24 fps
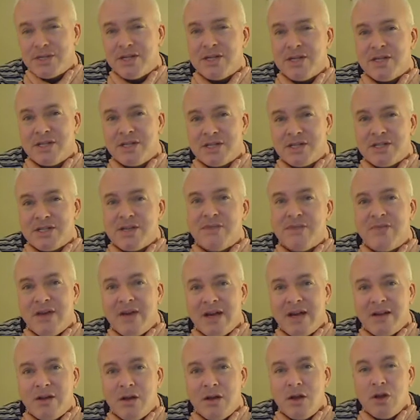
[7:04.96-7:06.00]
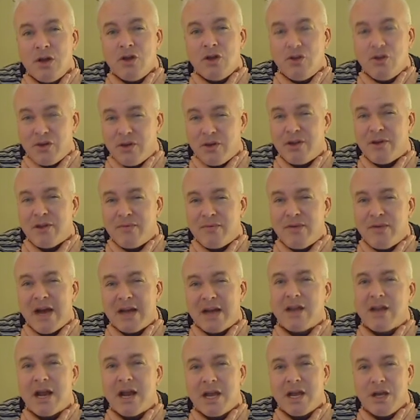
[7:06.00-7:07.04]
into this event, due to the fact
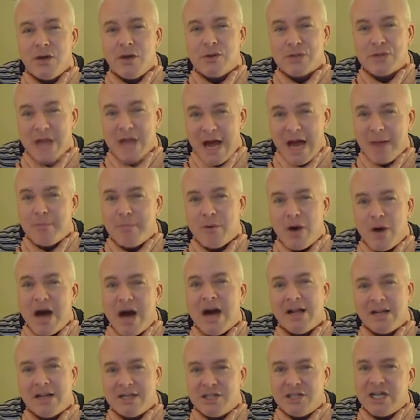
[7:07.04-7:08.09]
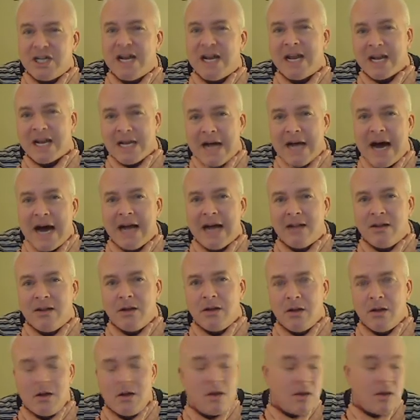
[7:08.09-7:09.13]
that I used hypoallergenic cotton,
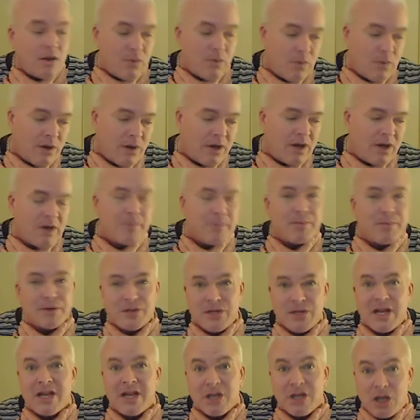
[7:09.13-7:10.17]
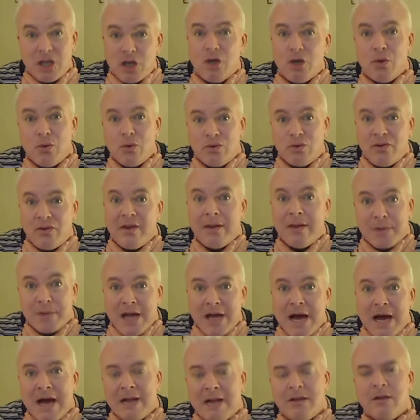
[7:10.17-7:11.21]
the 100% Q-tip
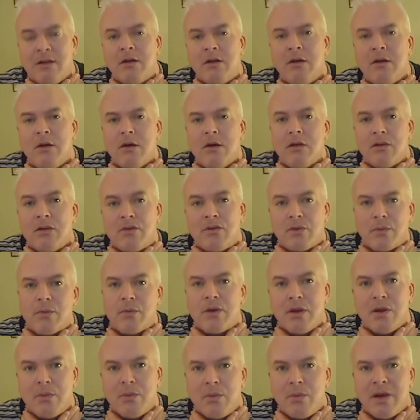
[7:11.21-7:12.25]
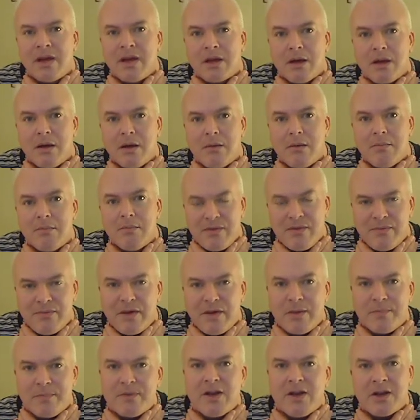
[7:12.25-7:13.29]
cotton, to re-wick my
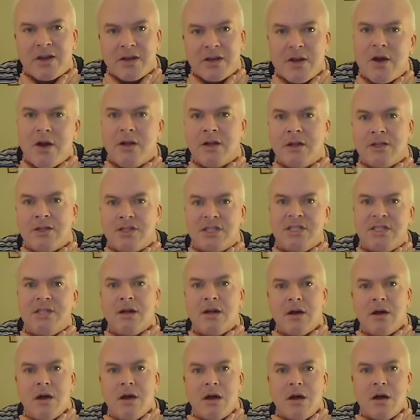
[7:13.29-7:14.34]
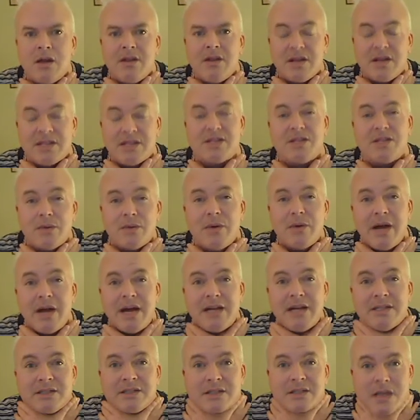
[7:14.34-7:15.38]
vape technology, this is the way
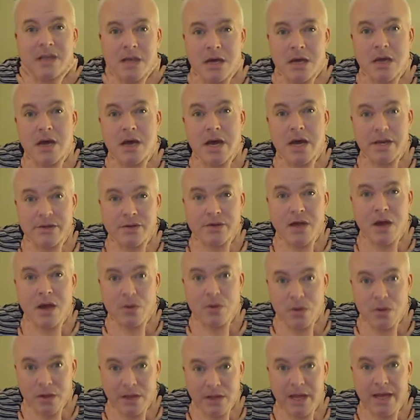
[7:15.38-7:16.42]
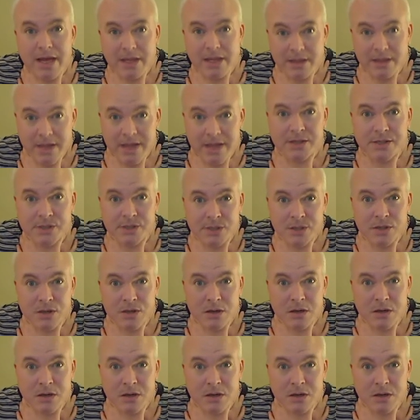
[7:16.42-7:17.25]
I, I sounded like this.